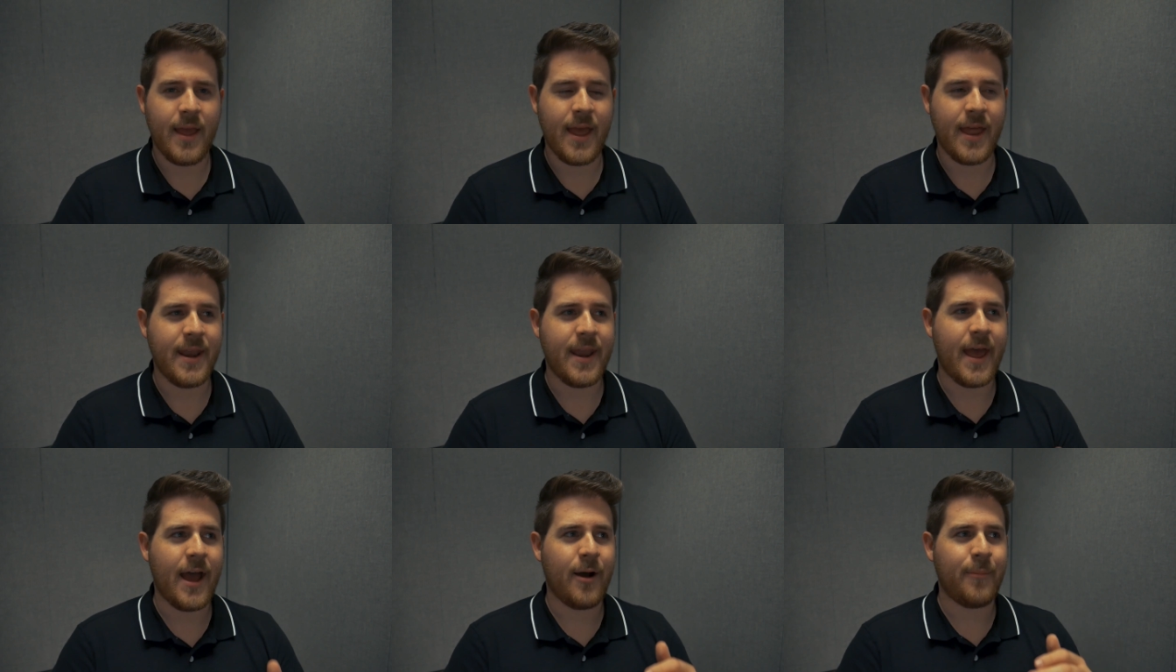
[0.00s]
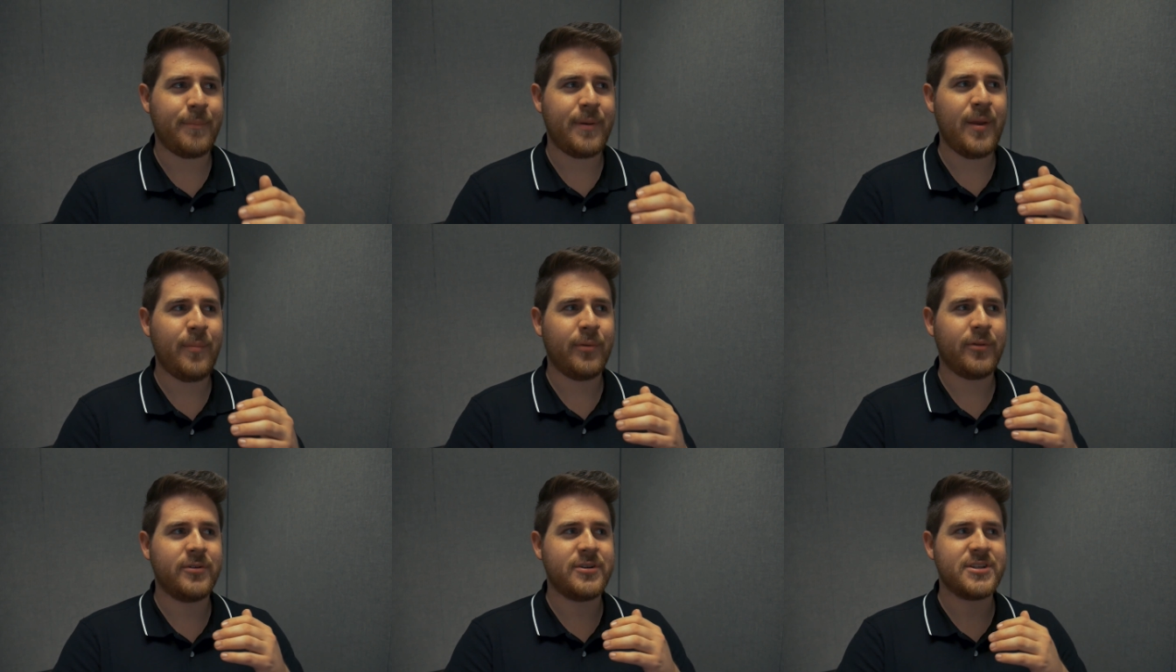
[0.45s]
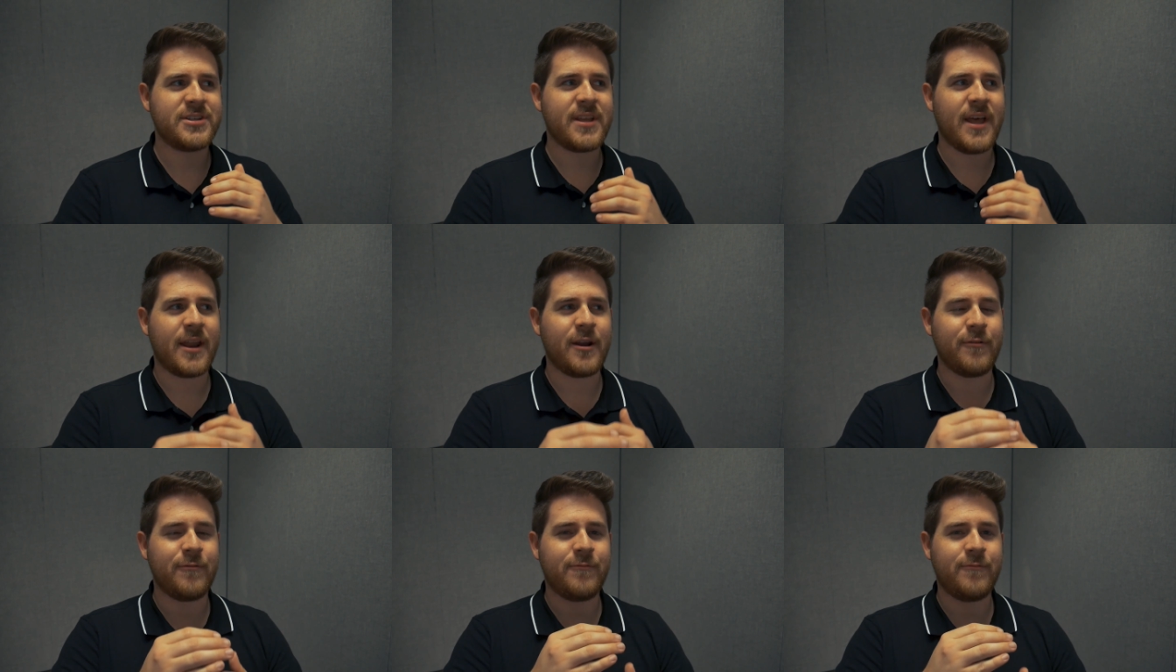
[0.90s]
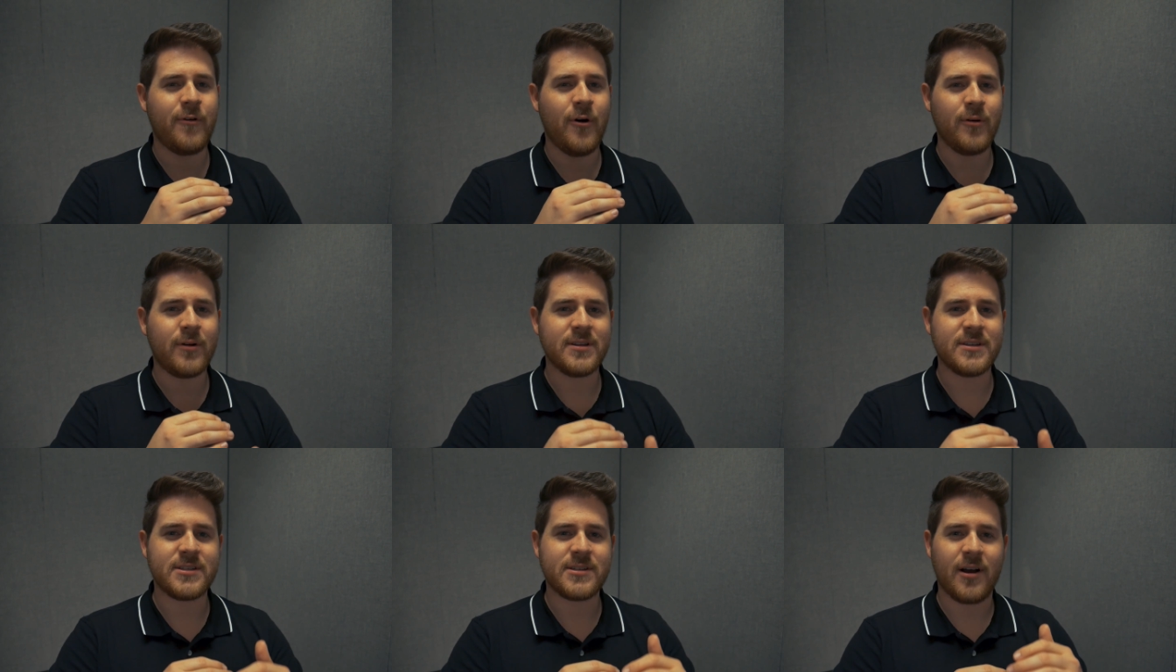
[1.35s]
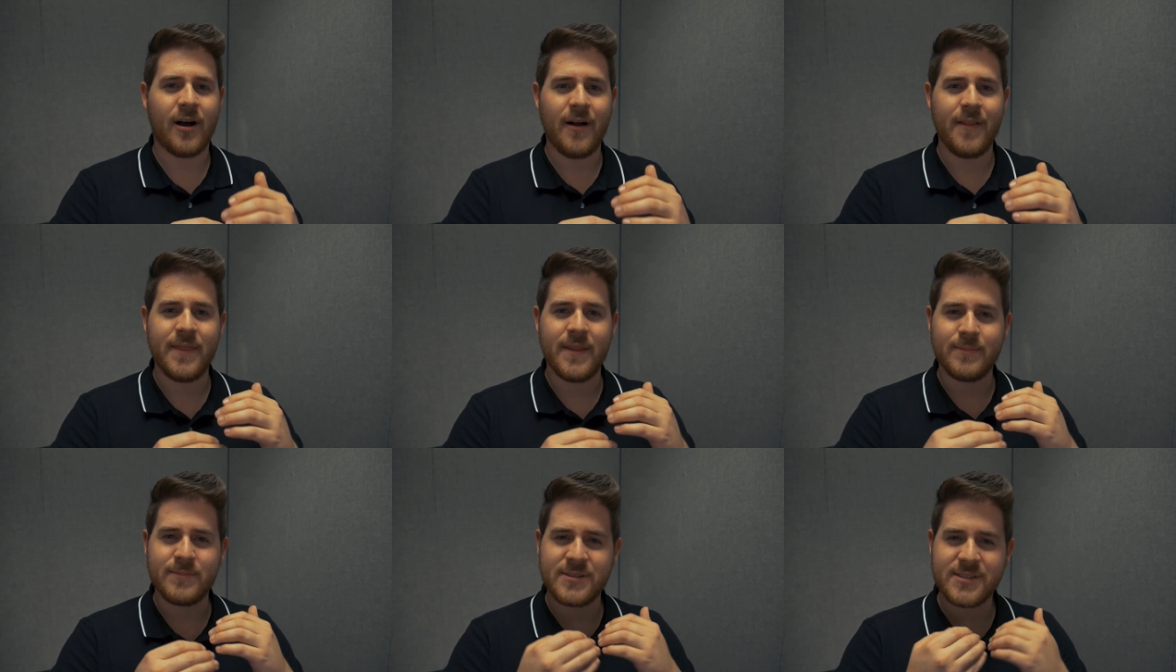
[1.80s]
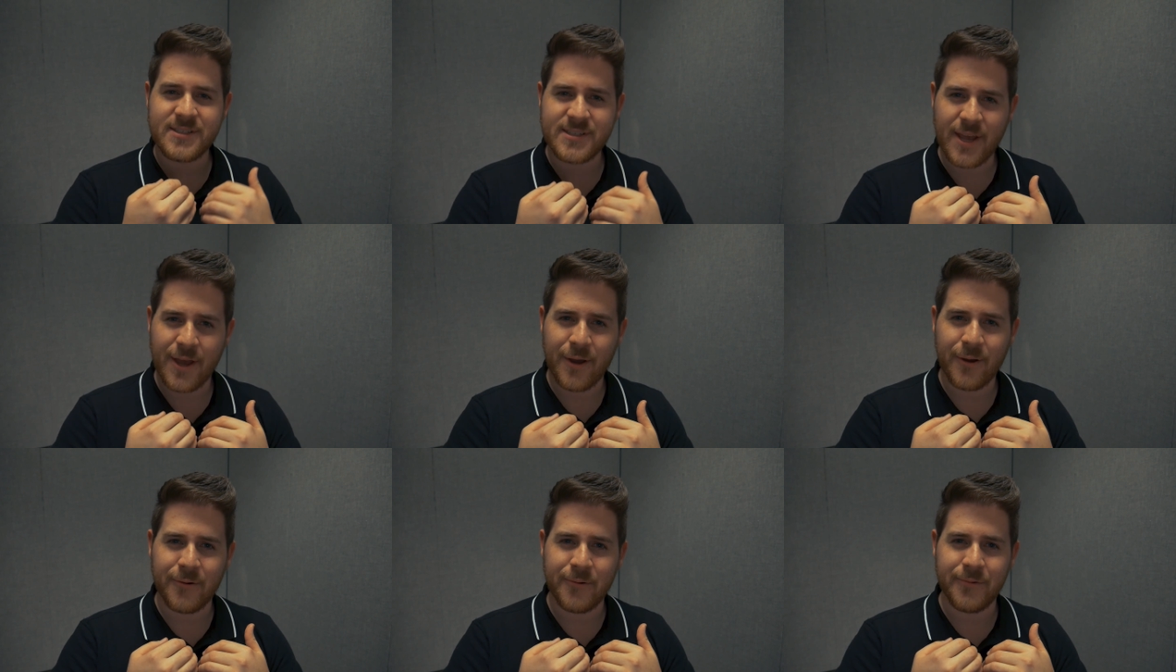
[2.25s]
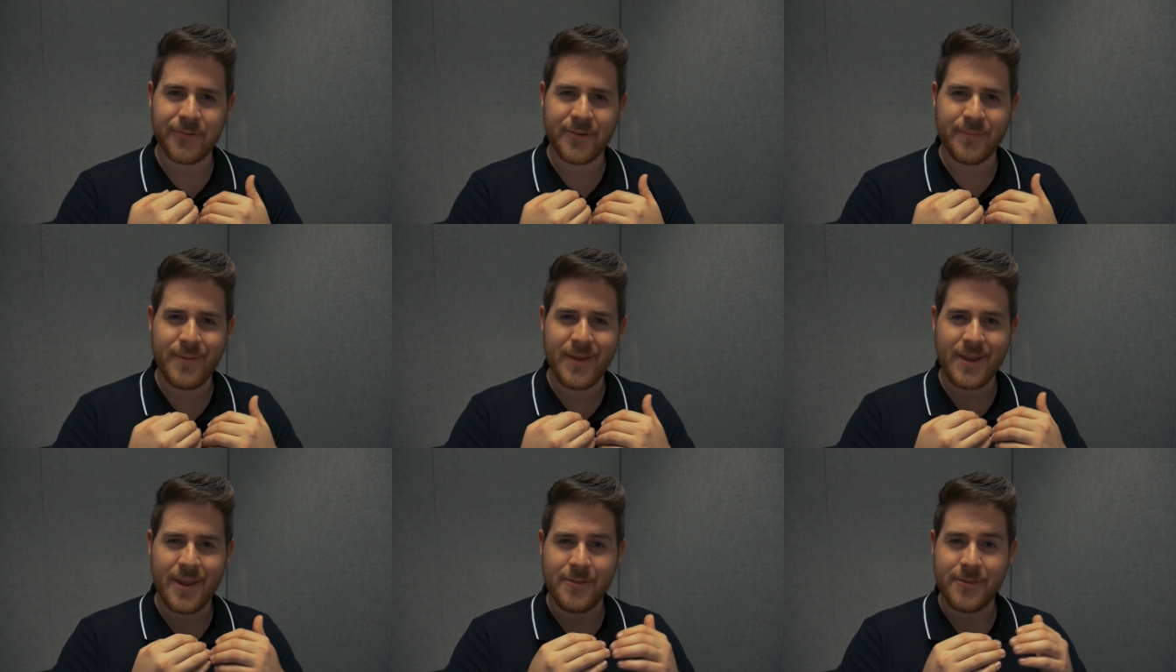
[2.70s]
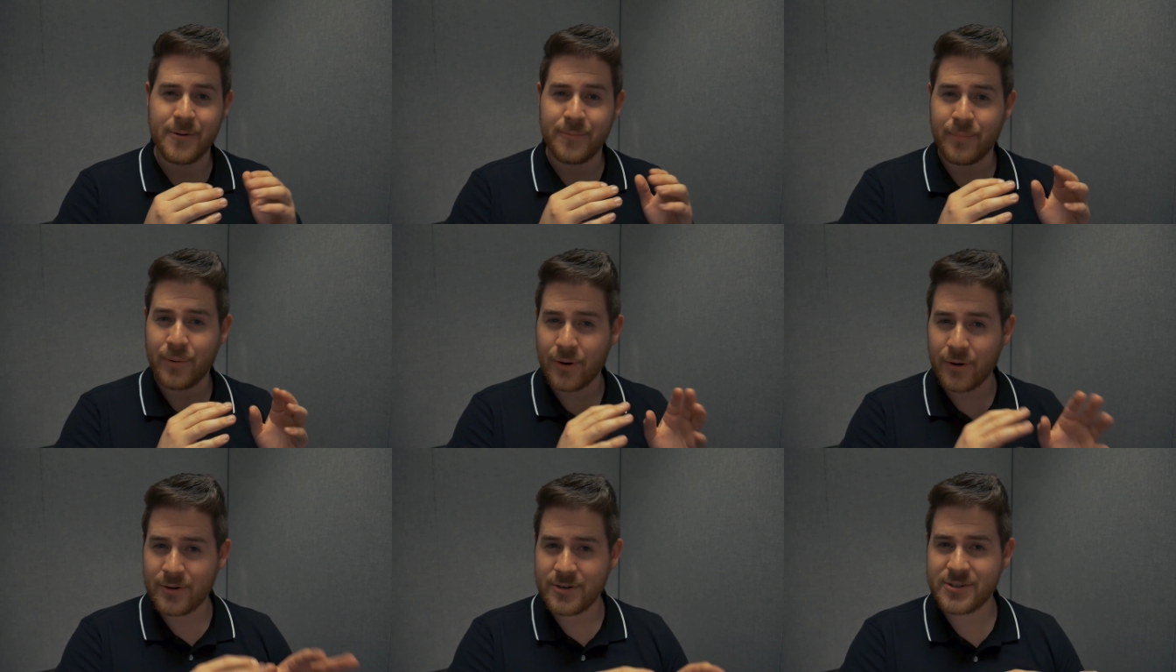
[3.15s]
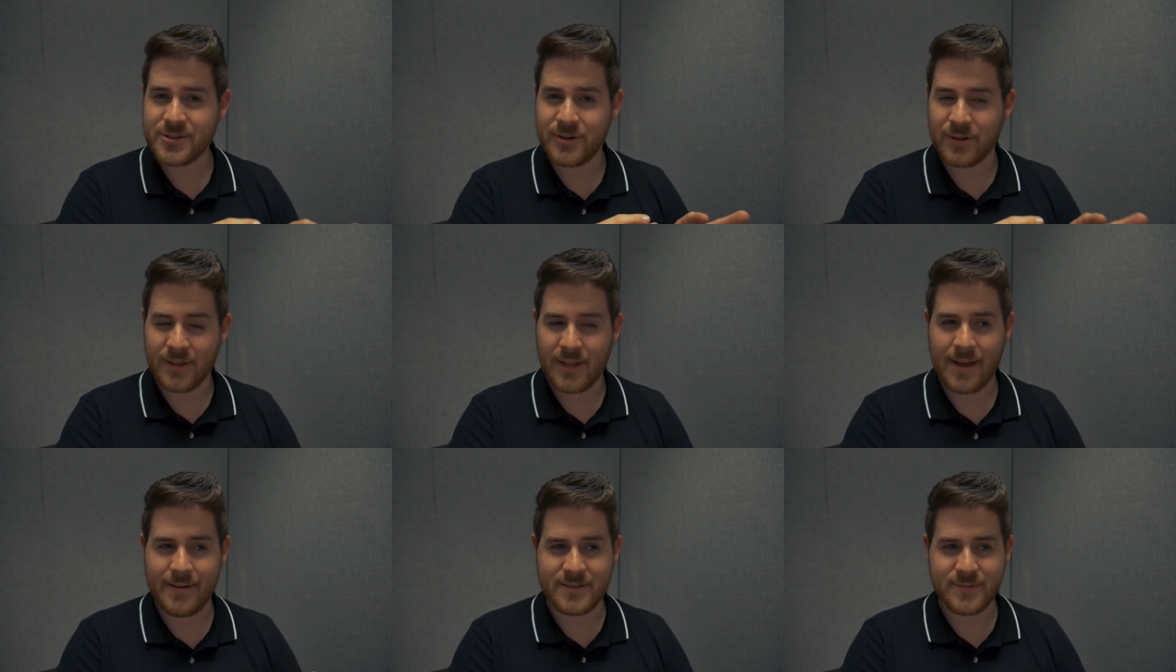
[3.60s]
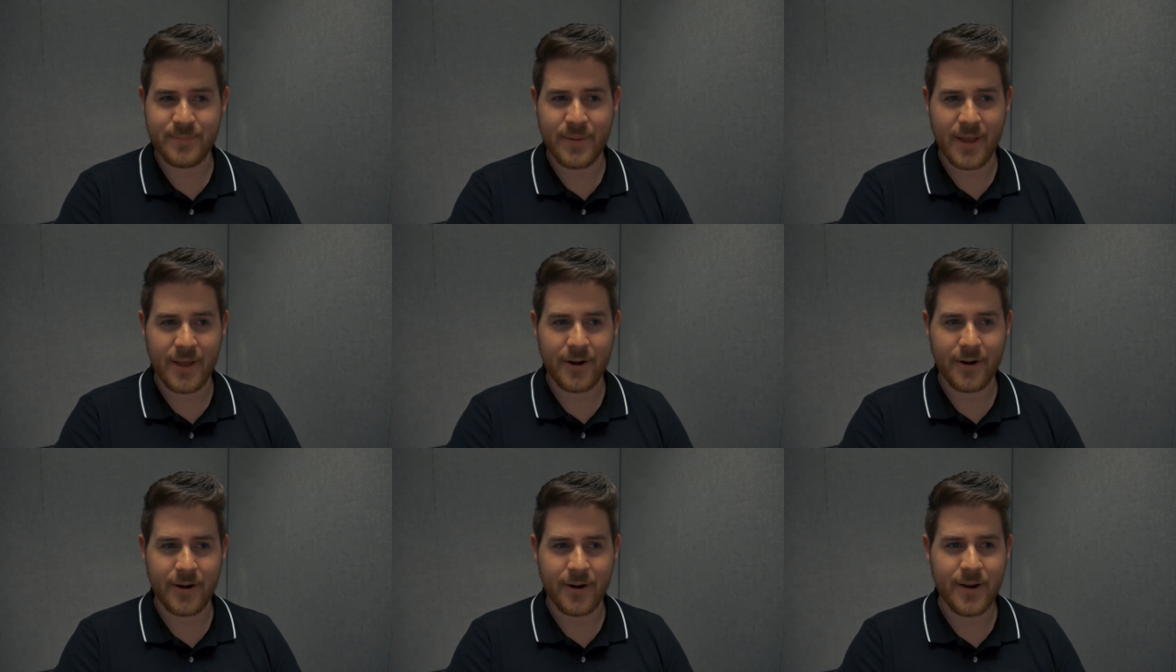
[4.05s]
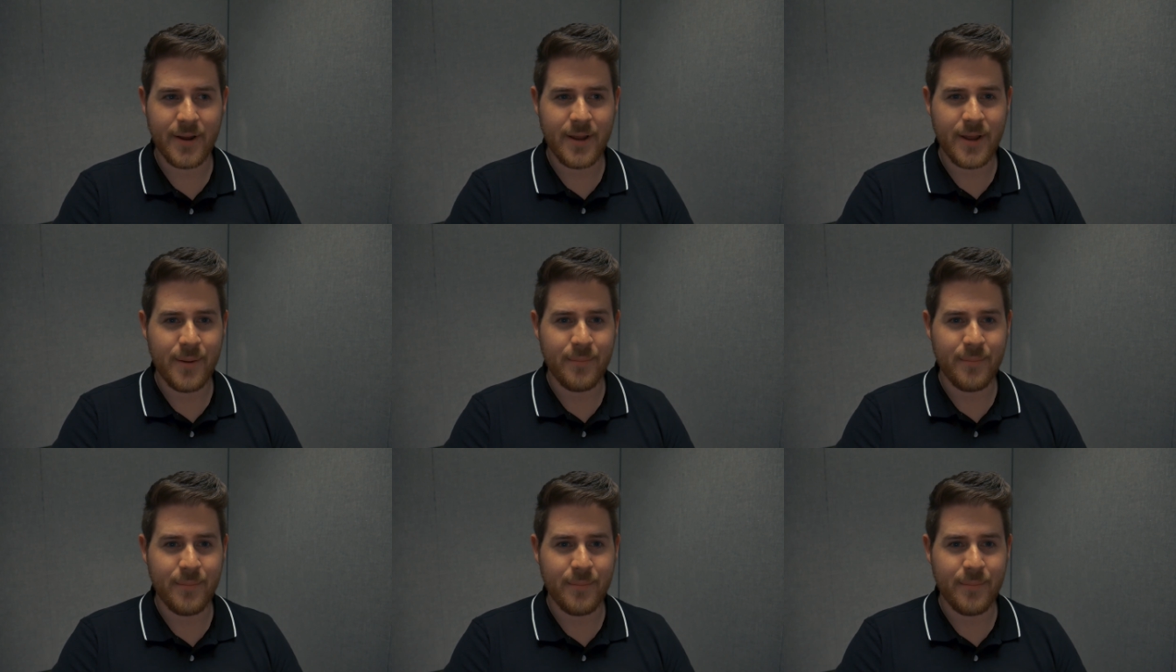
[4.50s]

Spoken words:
And now people are just kind of focused on themselves and making their personal lives better